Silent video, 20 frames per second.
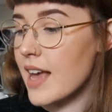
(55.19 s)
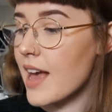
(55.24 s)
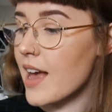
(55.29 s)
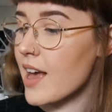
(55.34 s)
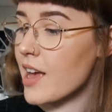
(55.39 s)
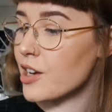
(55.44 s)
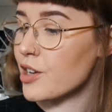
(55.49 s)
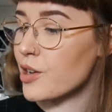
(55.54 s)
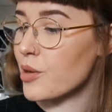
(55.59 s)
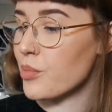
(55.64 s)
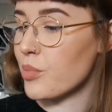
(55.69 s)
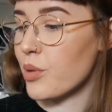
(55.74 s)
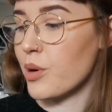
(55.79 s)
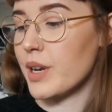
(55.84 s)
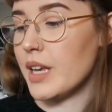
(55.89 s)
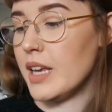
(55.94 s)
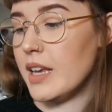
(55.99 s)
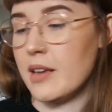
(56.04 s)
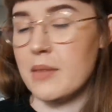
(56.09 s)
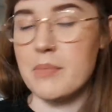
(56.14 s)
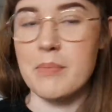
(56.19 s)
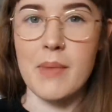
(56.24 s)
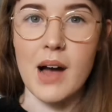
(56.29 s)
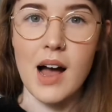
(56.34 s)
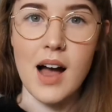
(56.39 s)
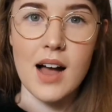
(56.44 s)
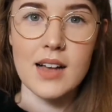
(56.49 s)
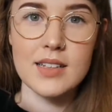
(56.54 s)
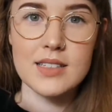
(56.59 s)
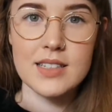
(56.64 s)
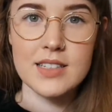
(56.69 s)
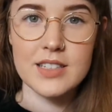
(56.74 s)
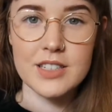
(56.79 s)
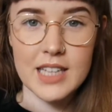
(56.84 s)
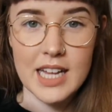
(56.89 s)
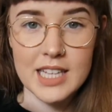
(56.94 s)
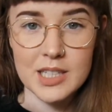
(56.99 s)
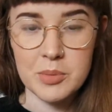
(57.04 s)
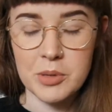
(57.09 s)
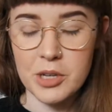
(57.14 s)
and body mask,
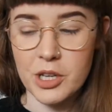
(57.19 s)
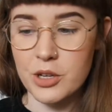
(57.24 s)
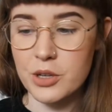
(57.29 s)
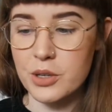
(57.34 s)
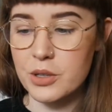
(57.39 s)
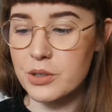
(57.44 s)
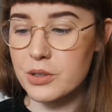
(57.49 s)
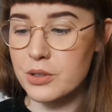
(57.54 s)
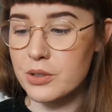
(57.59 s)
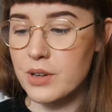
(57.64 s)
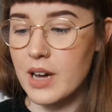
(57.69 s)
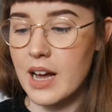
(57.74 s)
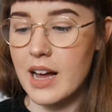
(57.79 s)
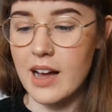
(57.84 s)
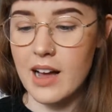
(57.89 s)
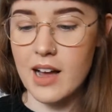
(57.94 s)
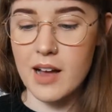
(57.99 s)
so that's pretty cool.